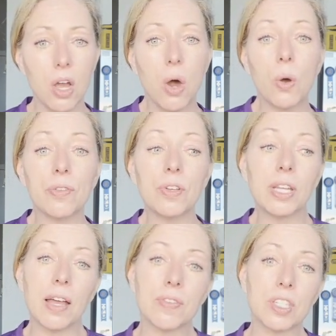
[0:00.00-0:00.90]
Or if you can
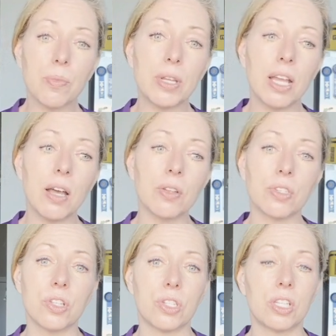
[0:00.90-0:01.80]
have somebody
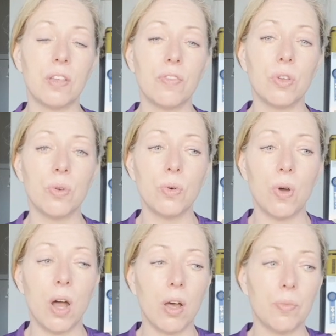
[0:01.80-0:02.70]
else just give you,
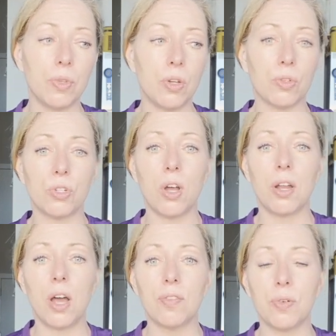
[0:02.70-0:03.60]
trot
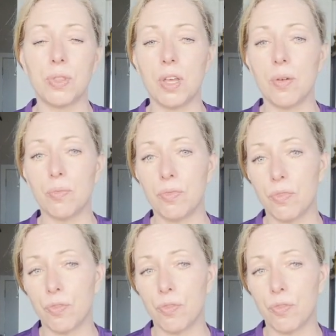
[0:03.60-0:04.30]
off with them